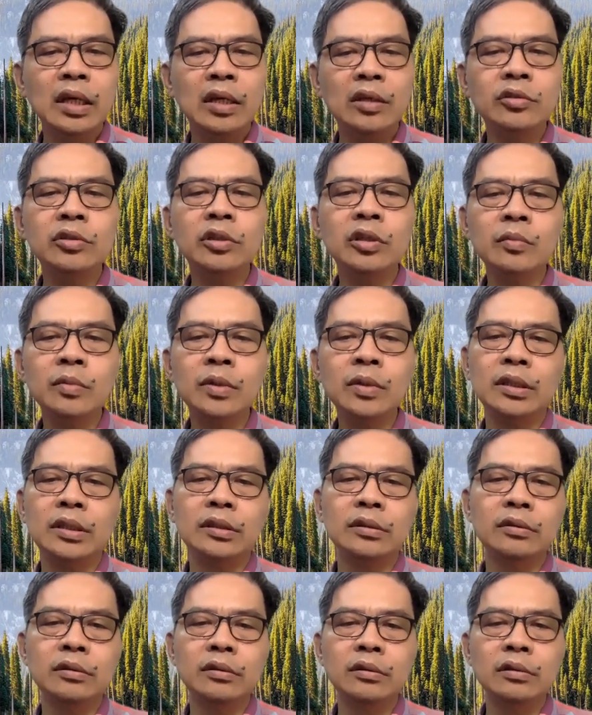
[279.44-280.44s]
into the
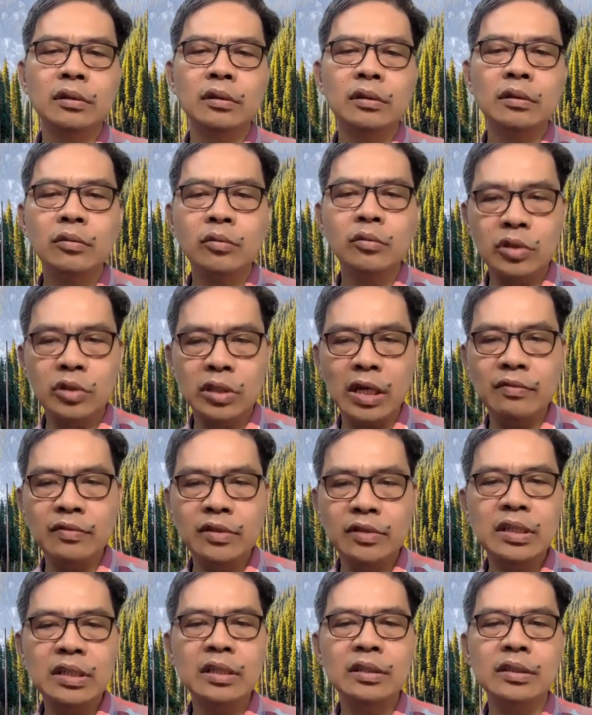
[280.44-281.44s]
world to
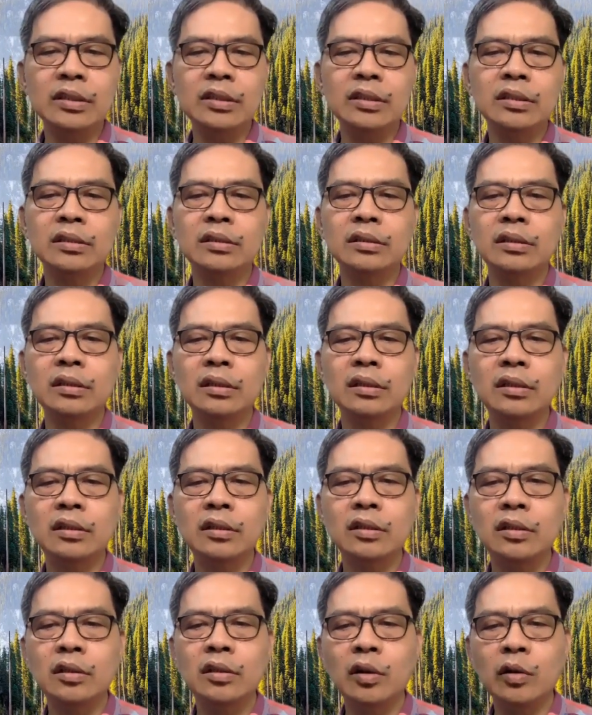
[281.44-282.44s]
save sinners,
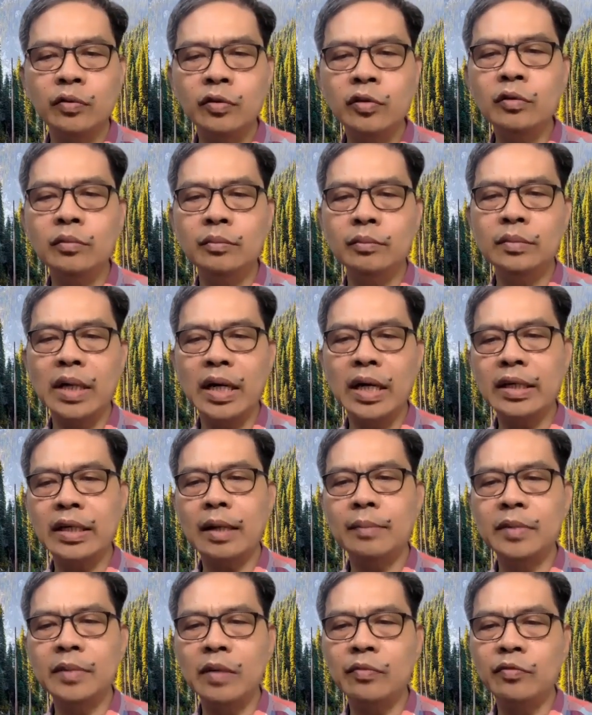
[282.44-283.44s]
of whom
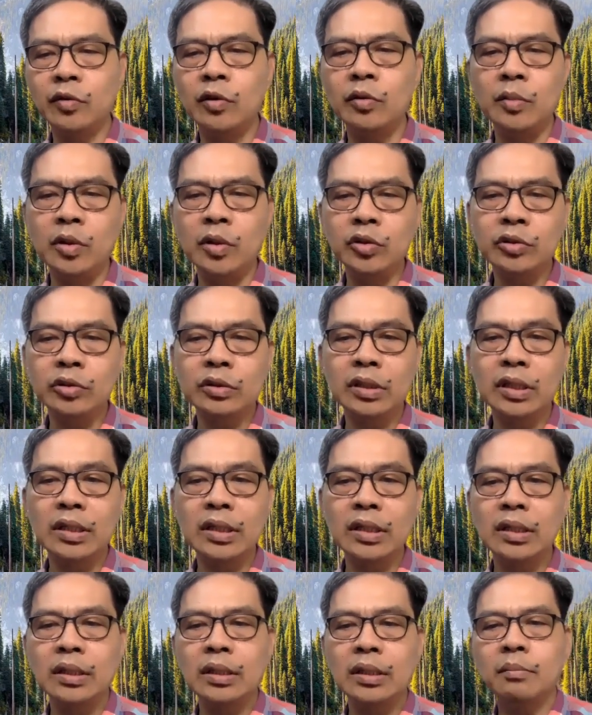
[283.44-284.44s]
I am the foremost.
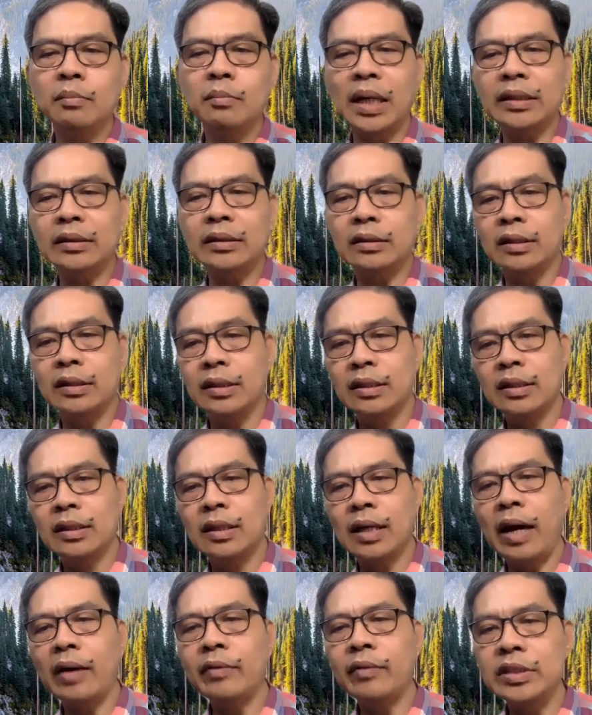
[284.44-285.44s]
But
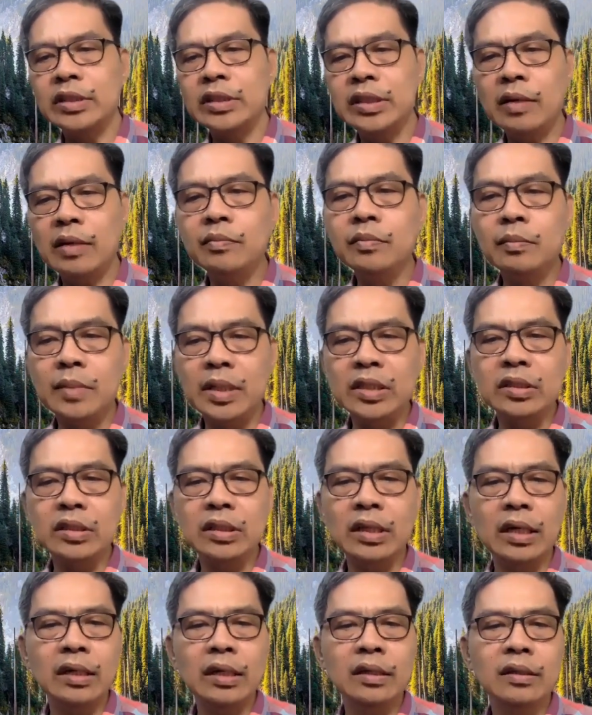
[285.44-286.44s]
I received
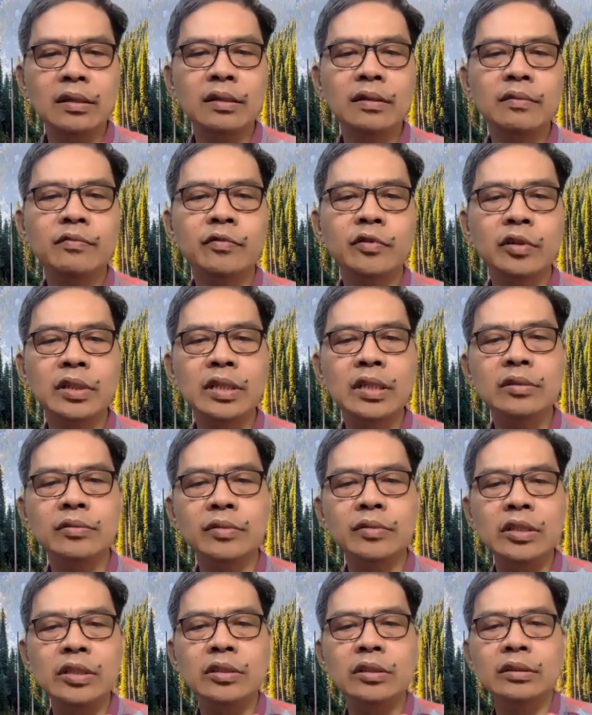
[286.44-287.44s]
mercy for
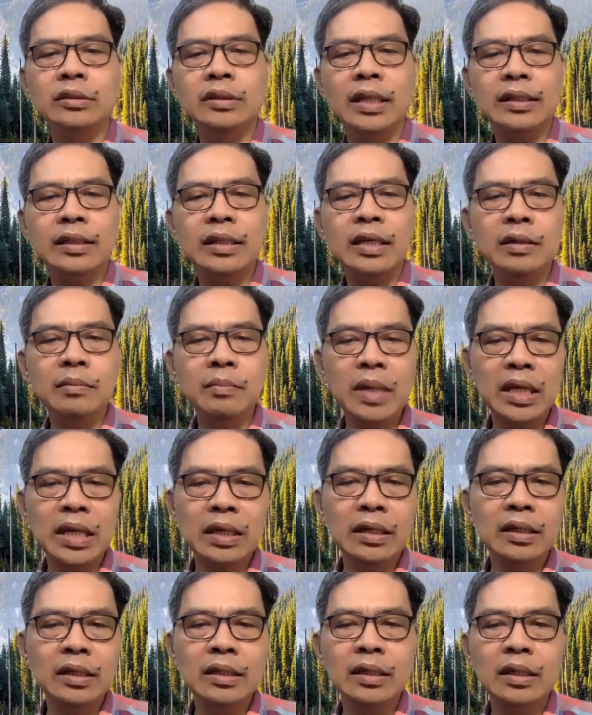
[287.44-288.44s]
this reason, that in
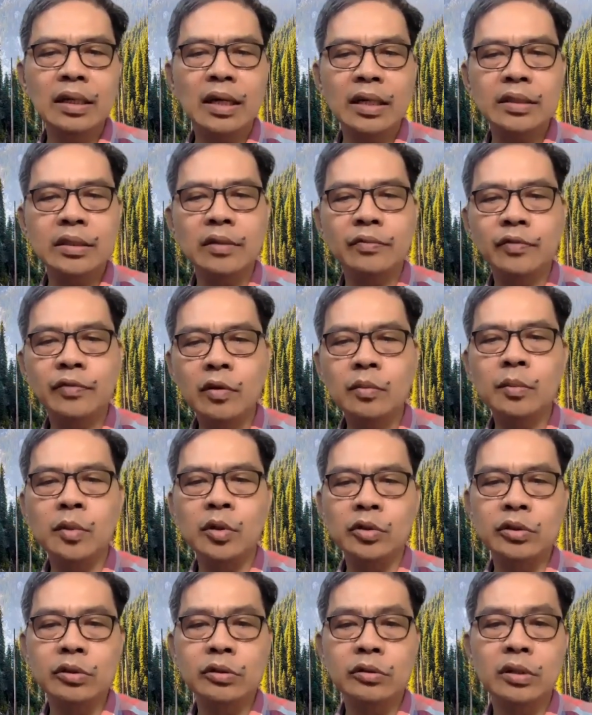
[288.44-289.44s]
me, as the
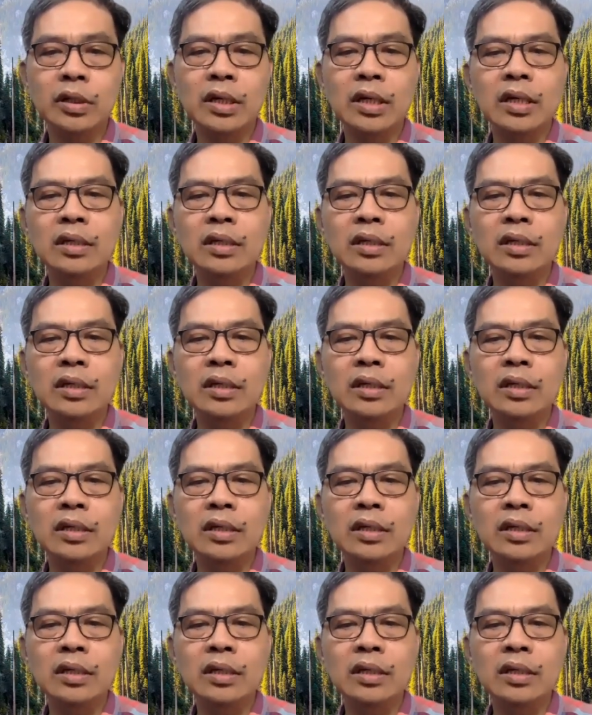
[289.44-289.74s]
foremost,